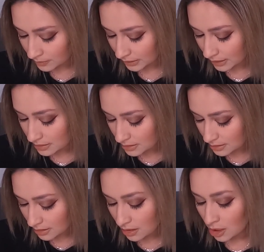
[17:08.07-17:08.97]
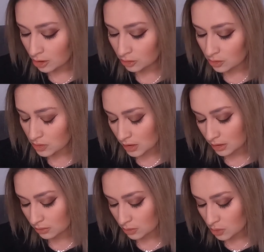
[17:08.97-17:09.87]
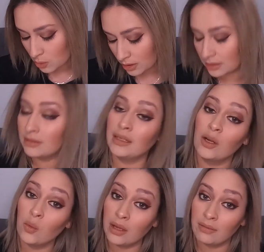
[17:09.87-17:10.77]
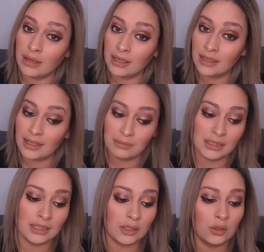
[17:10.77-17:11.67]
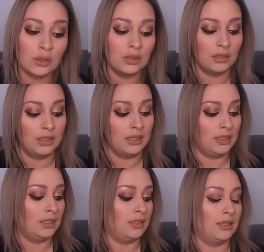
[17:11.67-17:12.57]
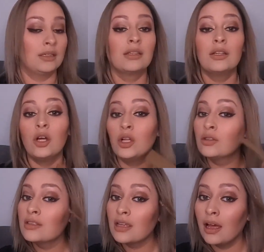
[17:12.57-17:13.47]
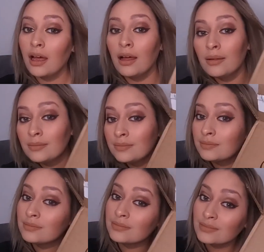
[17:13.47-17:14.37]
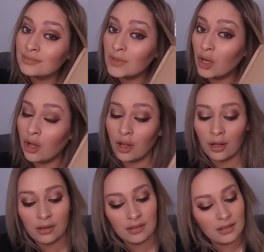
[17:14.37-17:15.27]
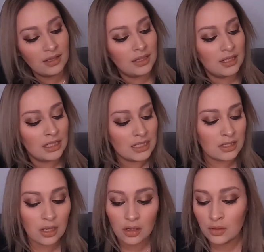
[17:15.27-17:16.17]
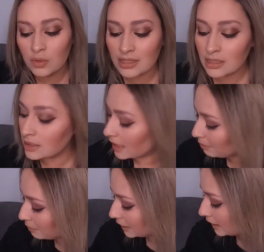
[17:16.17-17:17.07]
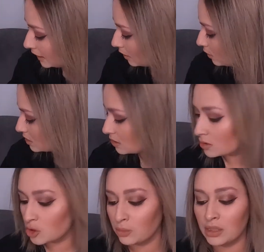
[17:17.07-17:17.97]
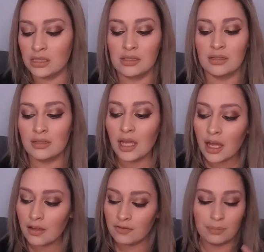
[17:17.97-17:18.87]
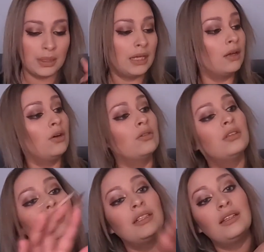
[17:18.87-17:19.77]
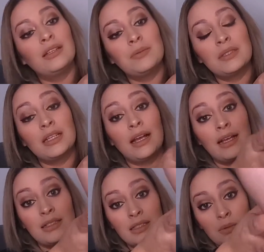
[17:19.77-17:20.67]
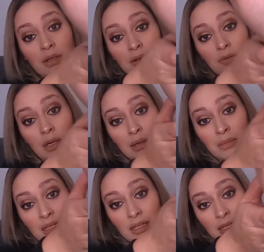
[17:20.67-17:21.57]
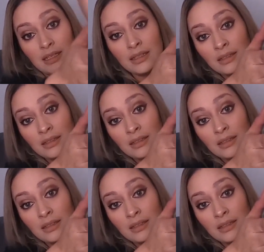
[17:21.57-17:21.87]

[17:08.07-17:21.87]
taxa, $249 en mi little Ulta haul. So it wasn't that big, it wasn't too much stuff, but oh, look at the lipstick, guys. See what I mean? Like,